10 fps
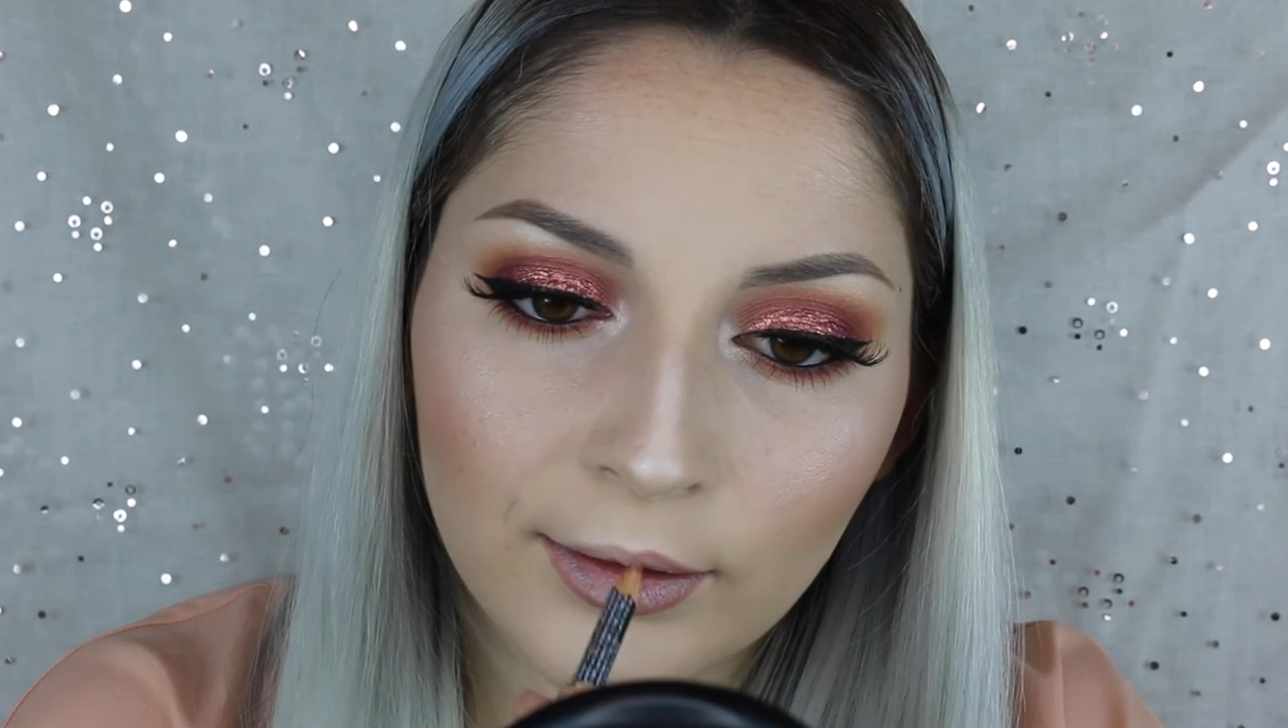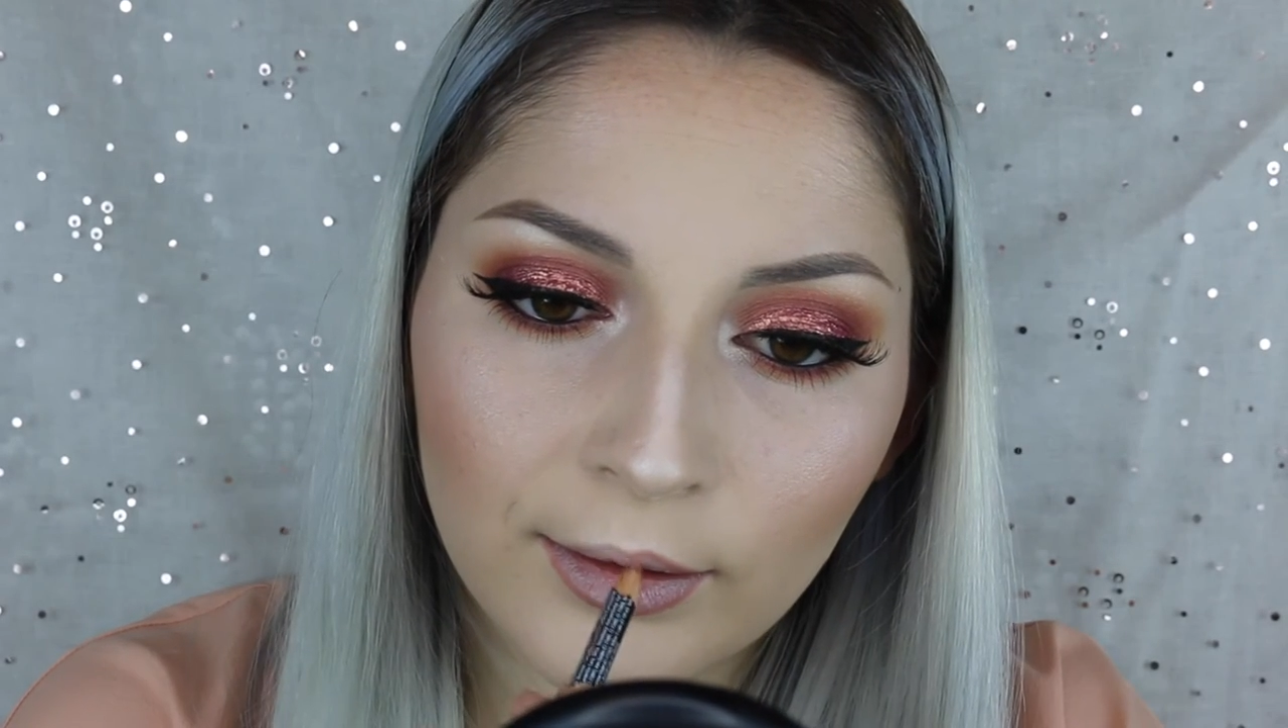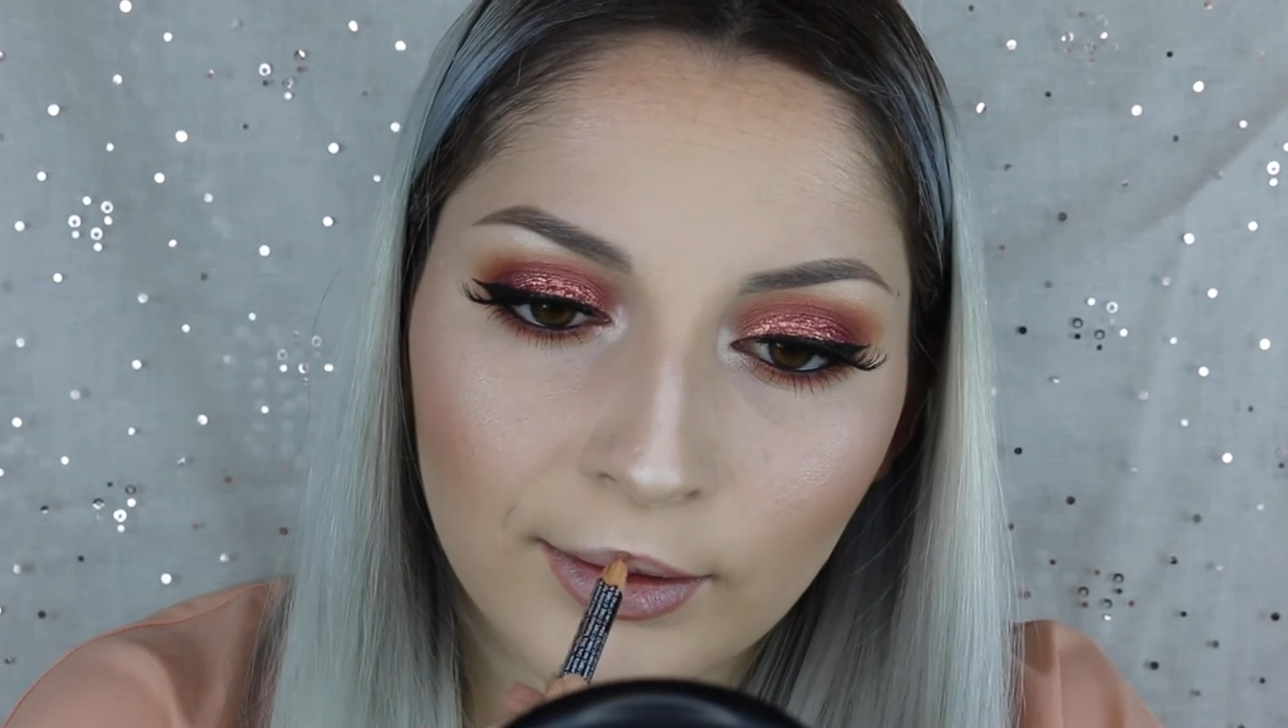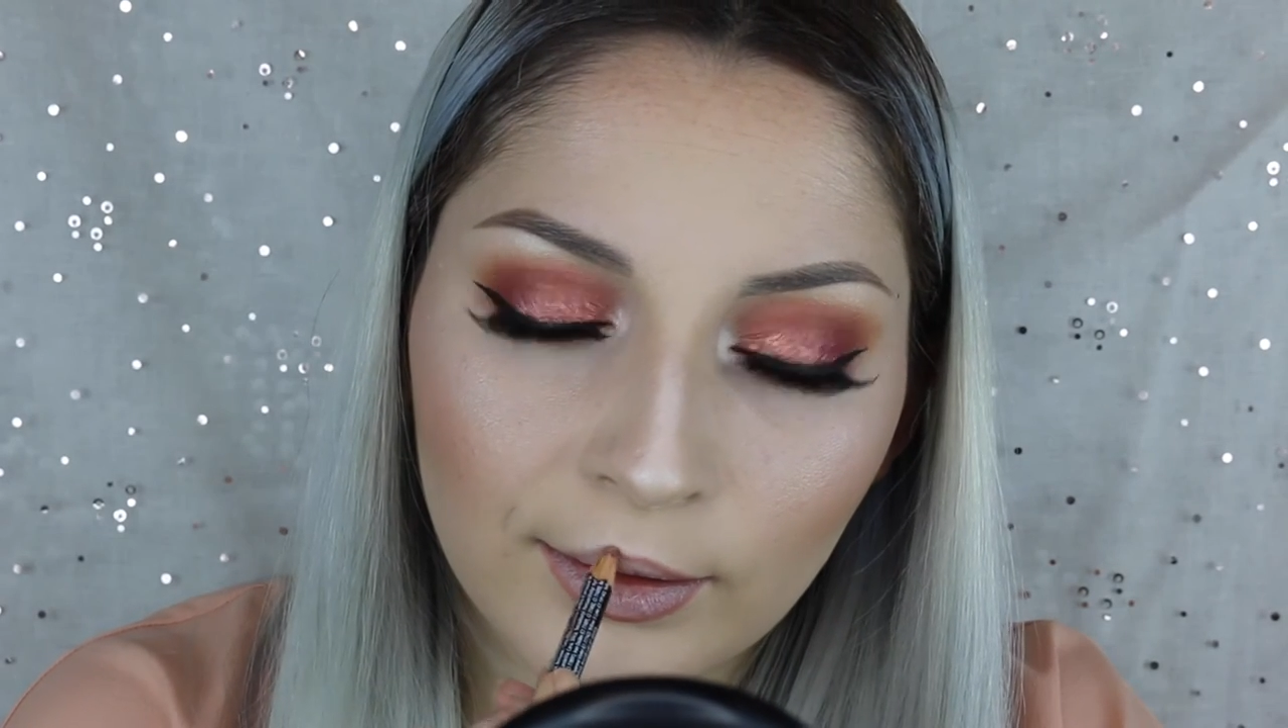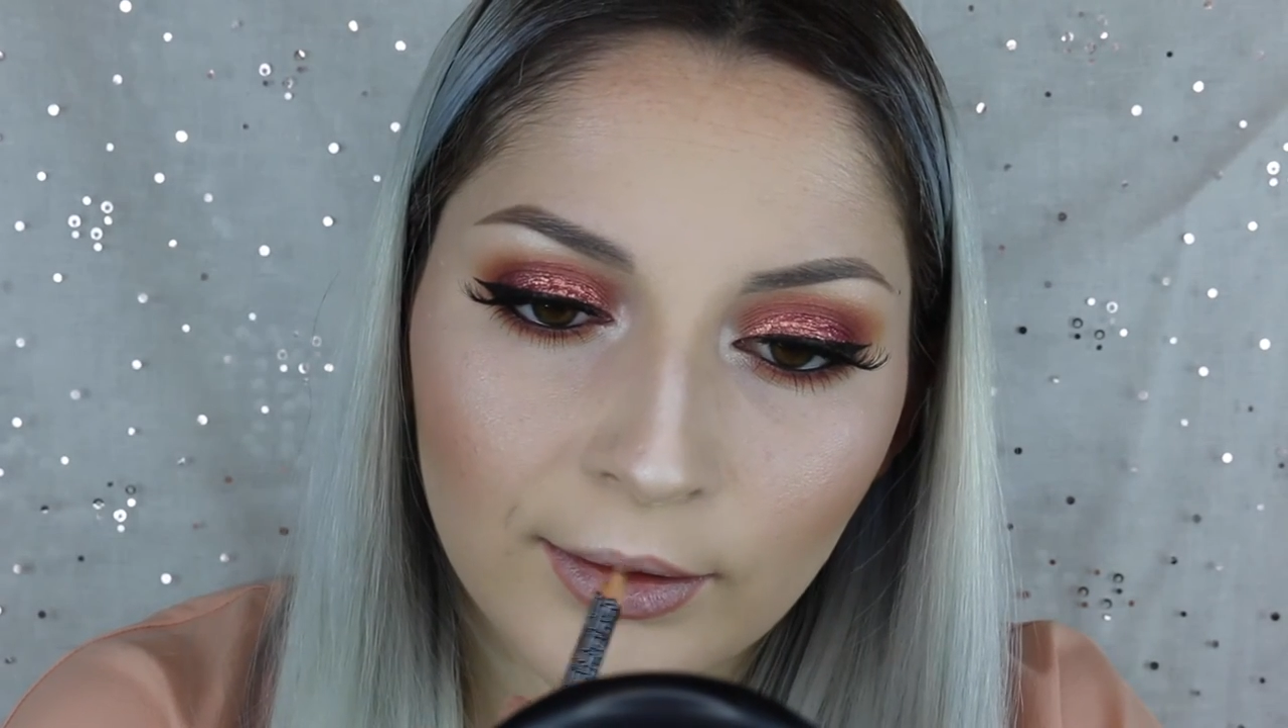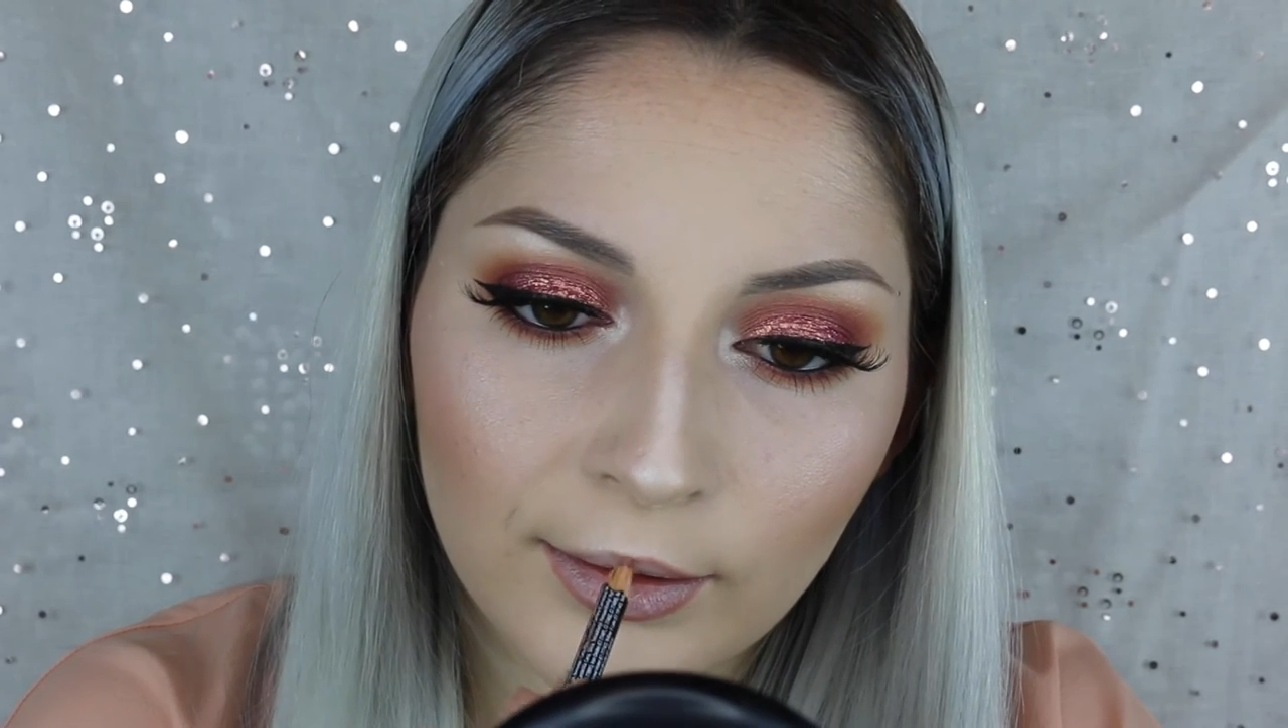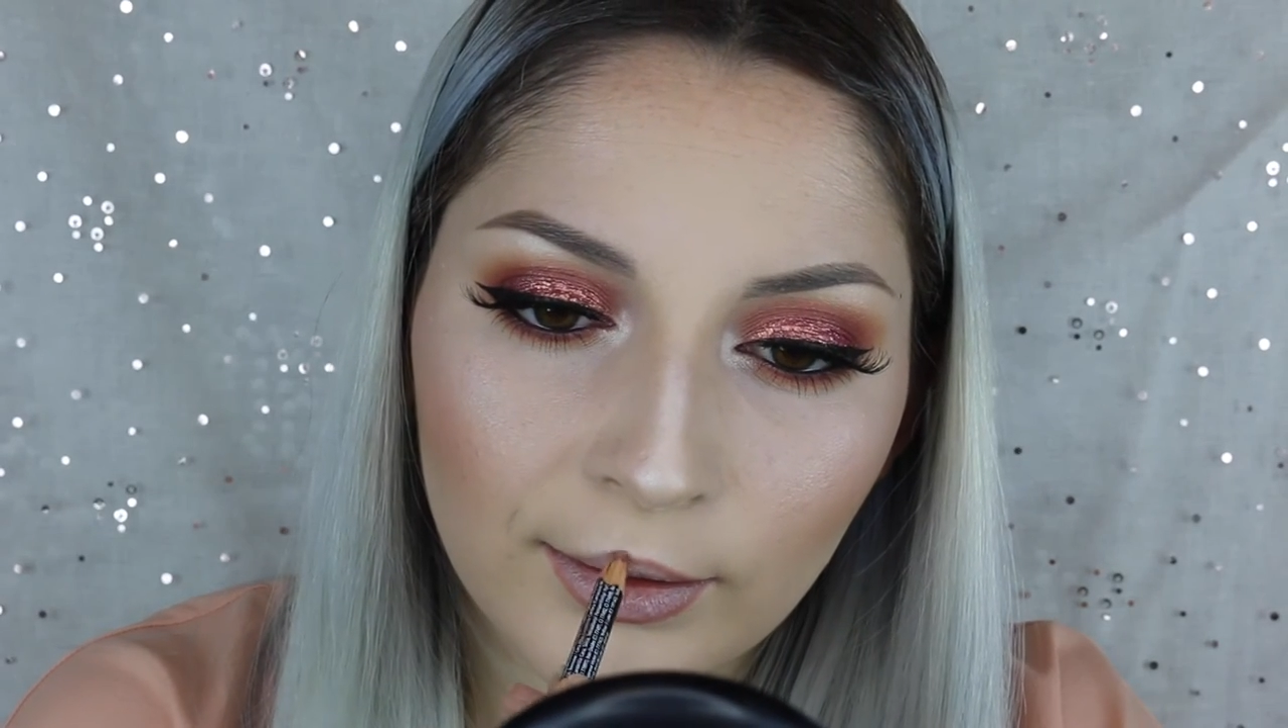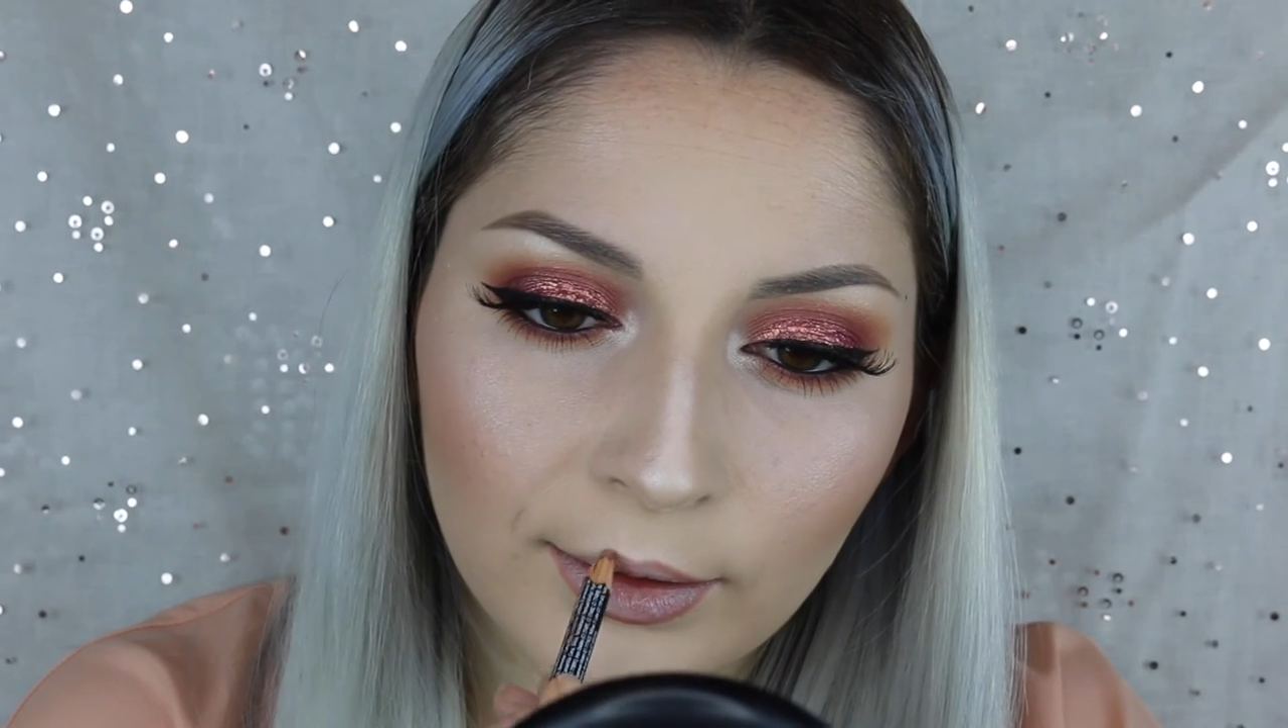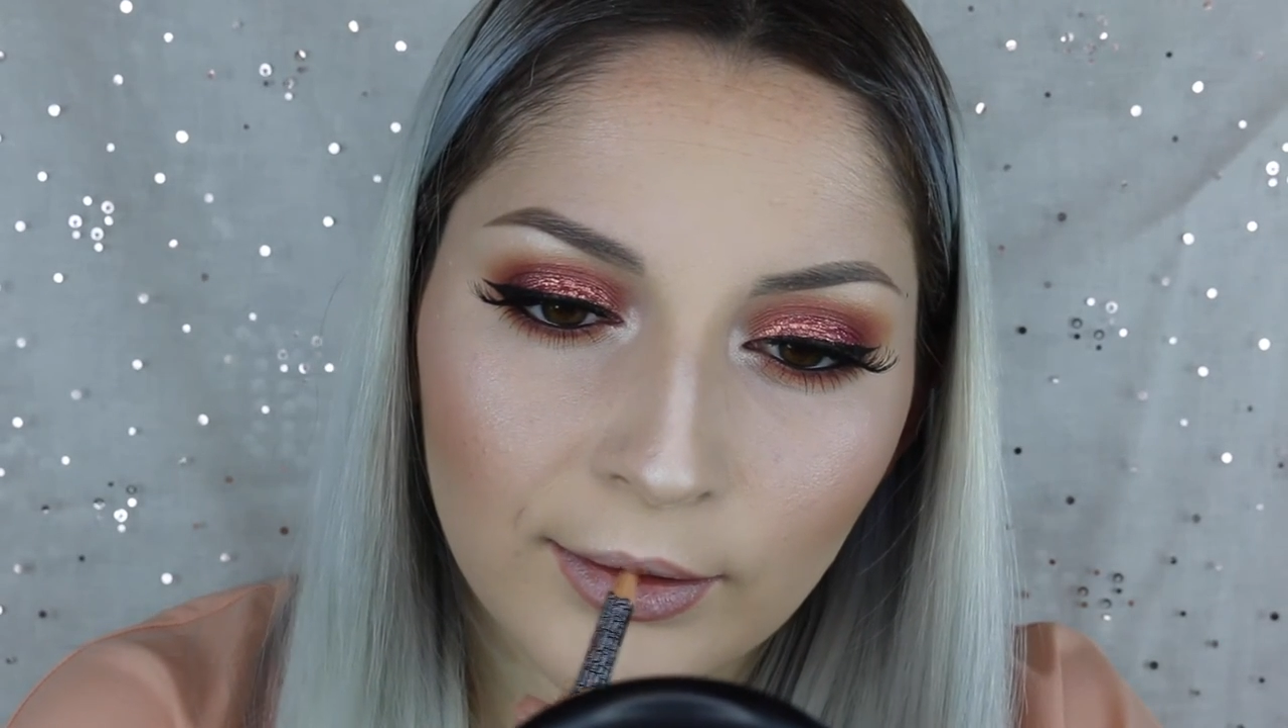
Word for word: and I just lined